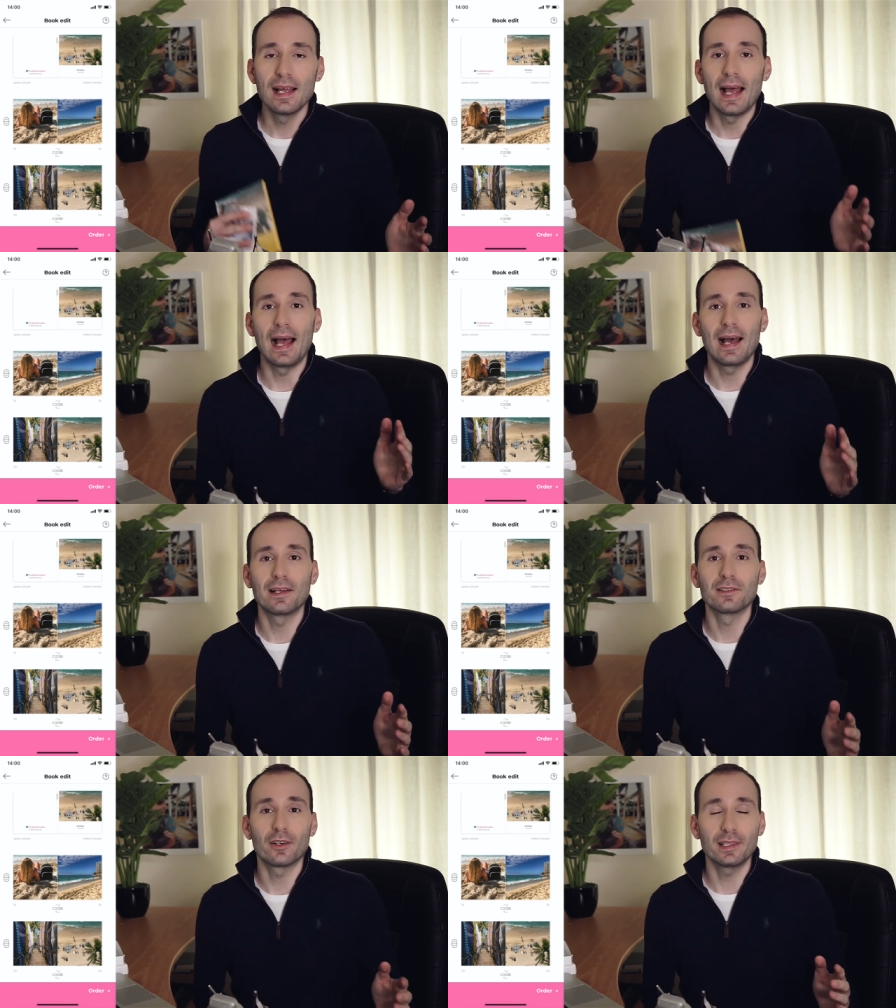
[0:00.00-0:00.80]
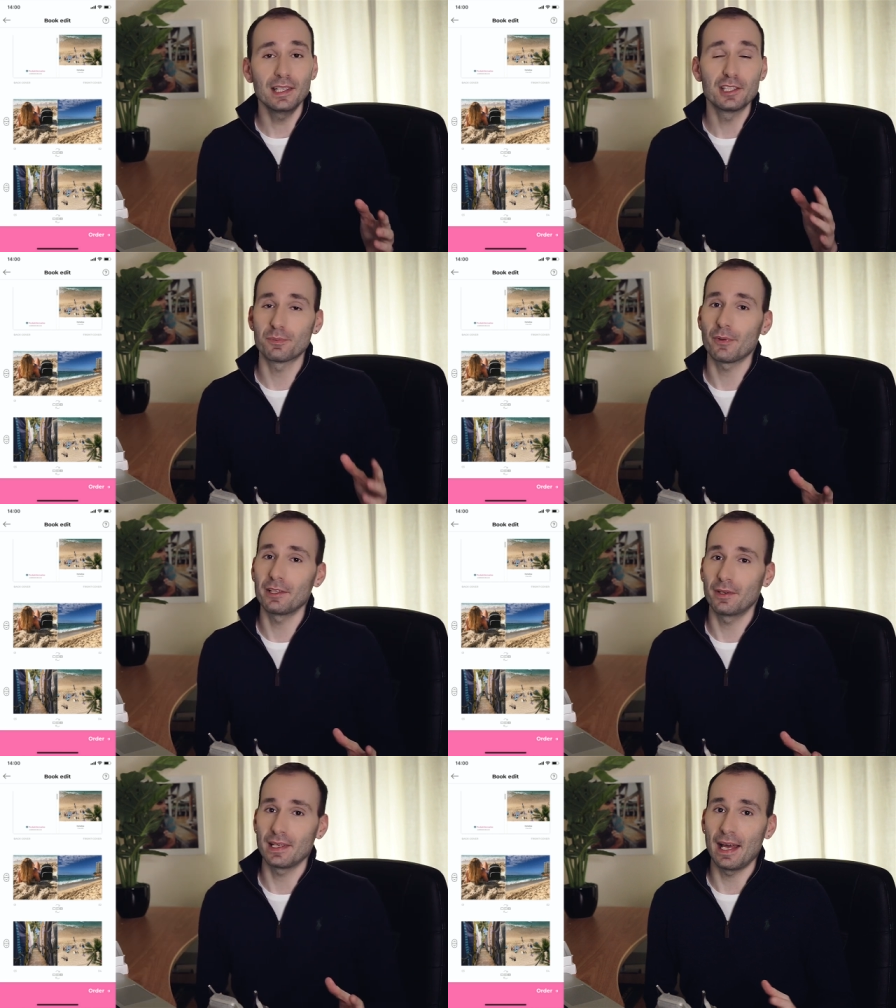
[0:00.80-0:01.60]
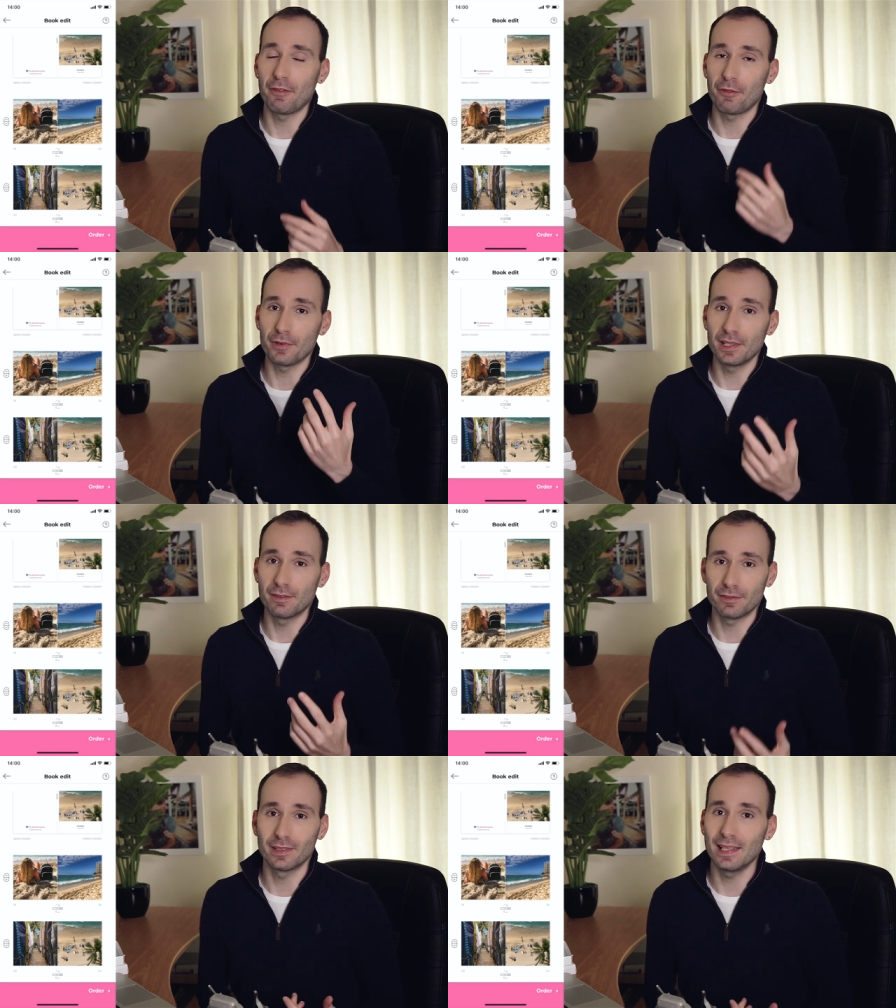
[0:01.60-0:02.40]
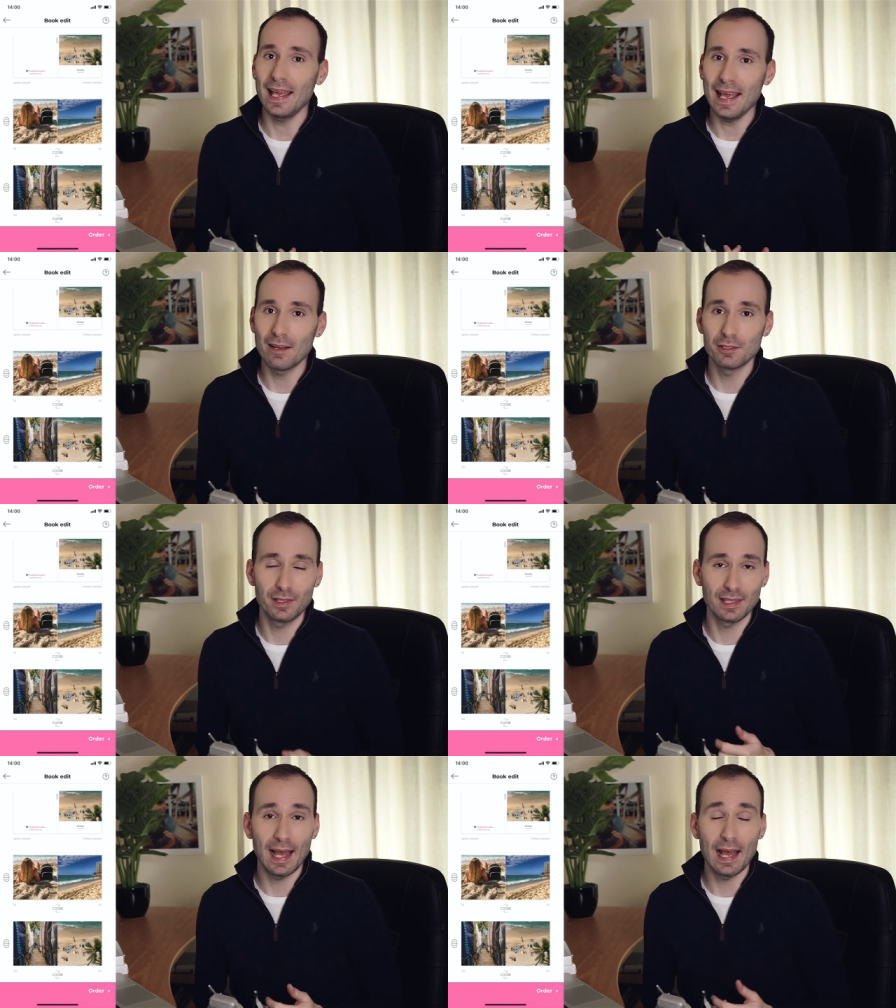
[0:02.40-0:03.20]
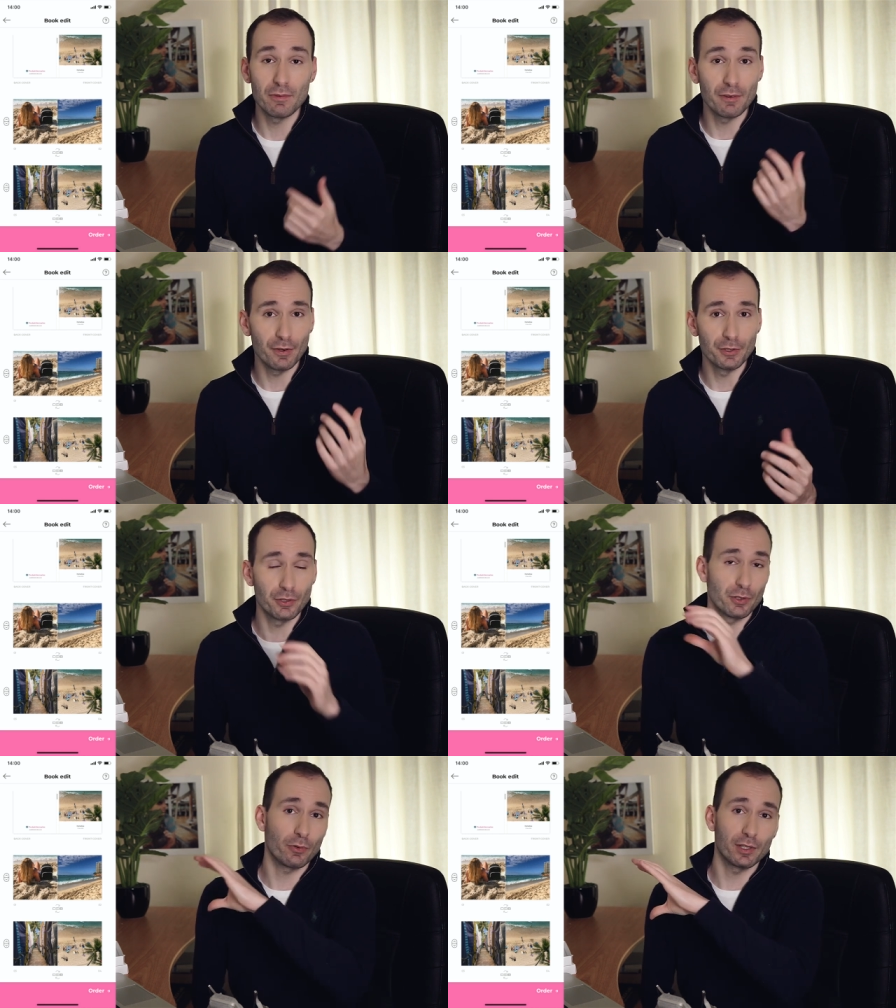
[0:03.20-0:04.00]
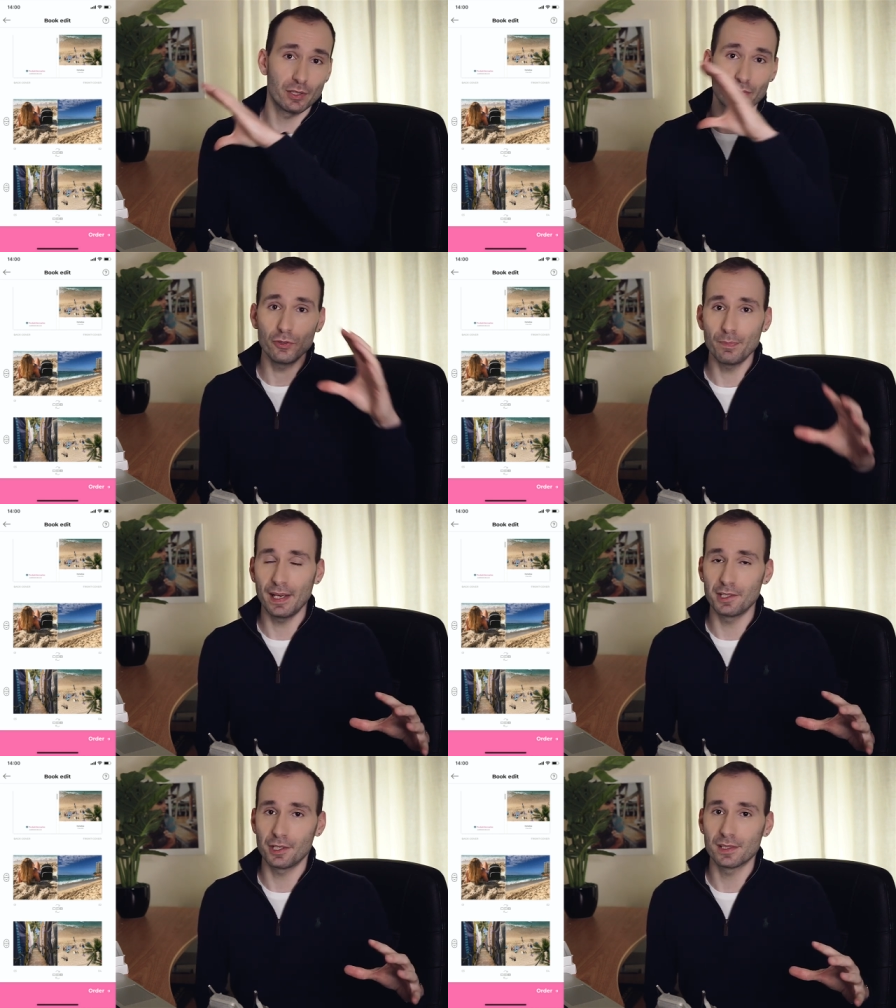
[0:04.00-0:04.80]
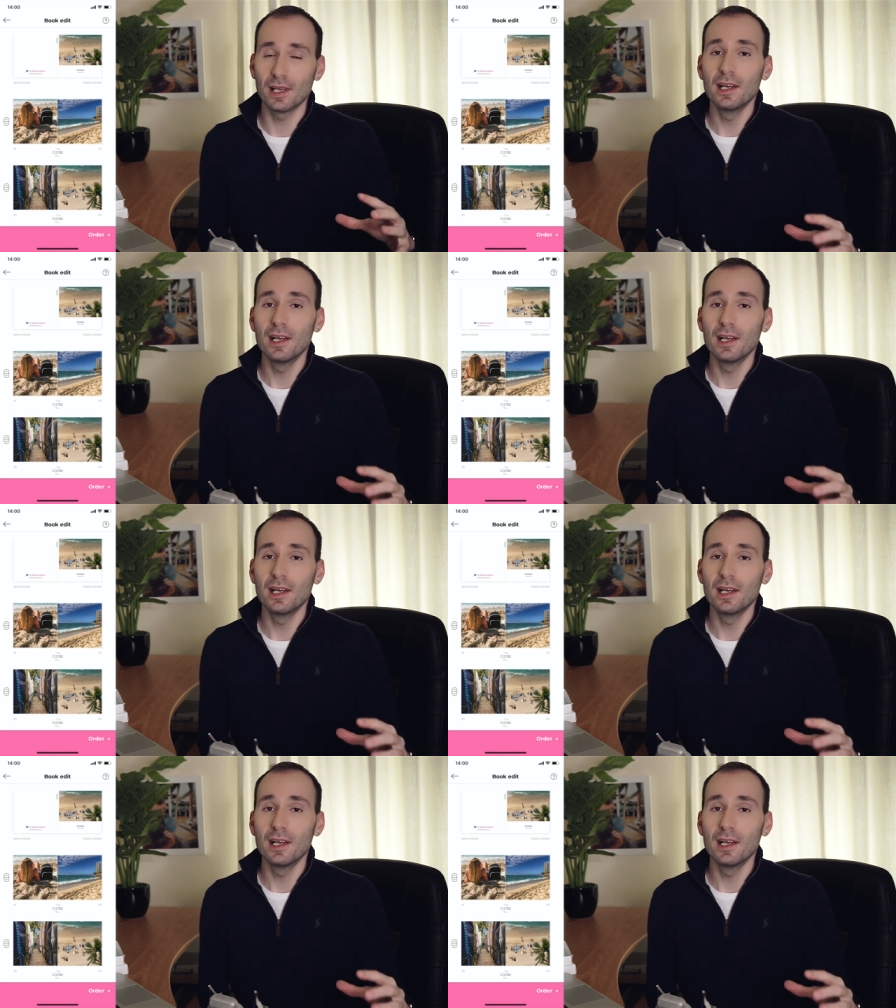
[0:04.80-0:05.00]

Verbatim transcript: And on each spread, you can have three different layouts. You can have a photo across the two pages,